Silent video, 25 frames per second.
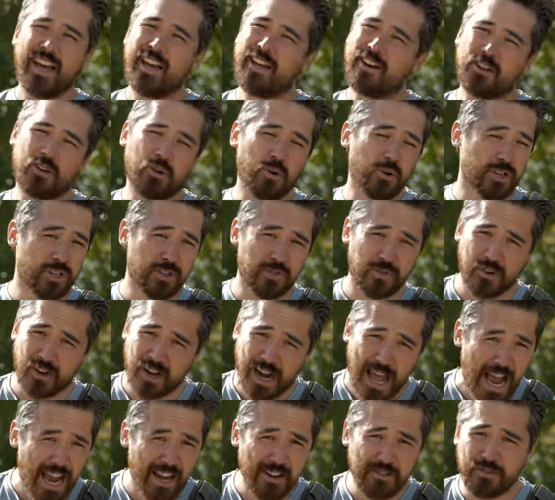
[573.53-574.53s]
And of course
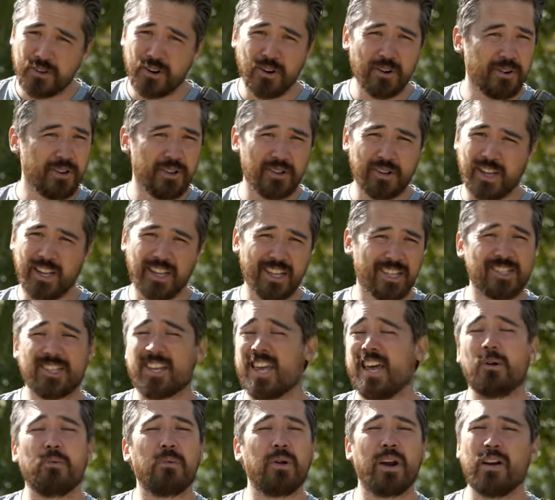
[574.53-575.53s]
for an iPhone, you can
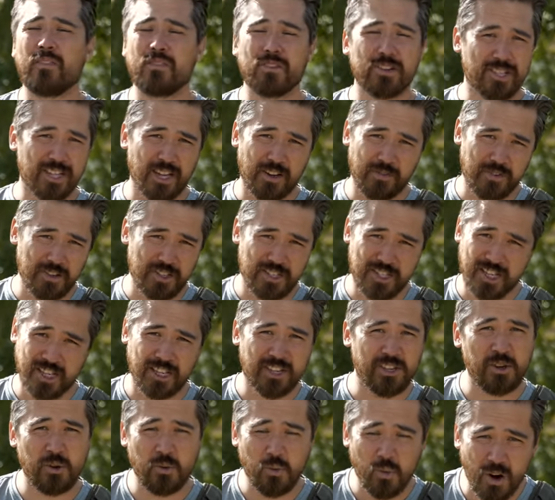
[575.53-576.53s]
just get whatever selfie
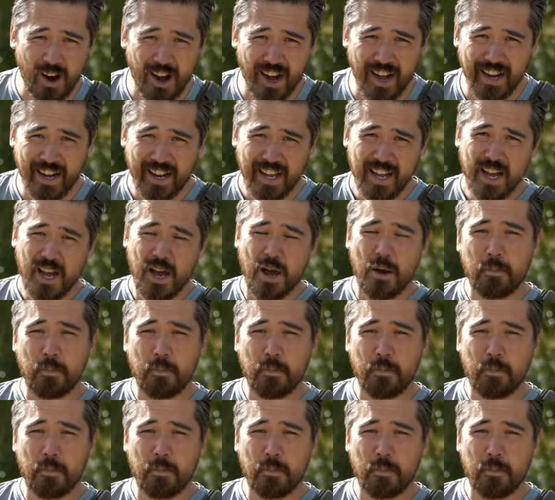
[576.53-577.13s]
stick you want.